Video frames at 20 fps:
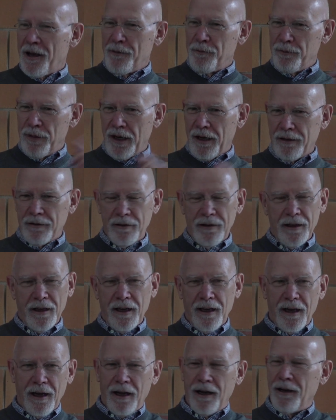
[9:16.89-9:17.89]
But
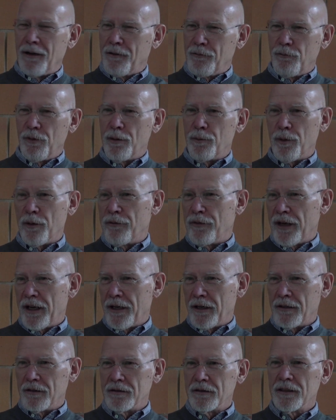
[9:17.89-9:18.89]
we
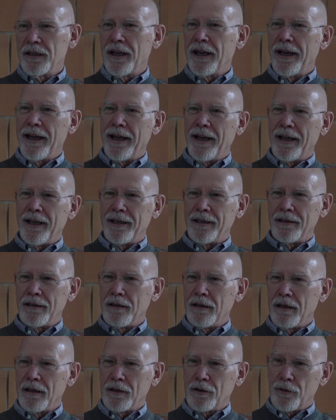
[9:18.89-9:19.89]
prevailed and
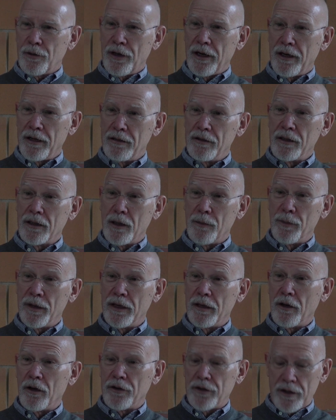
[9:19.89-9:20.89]
created the
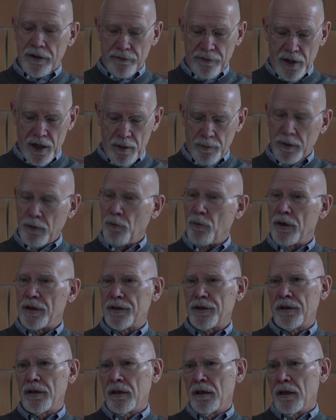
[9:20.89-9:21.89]
Committee on the Environment,
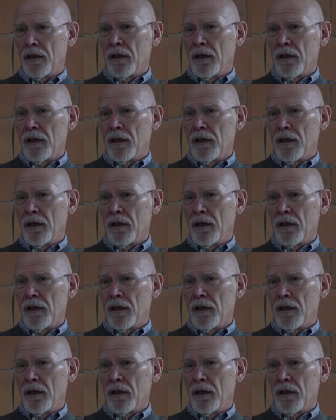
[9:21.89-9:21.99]
which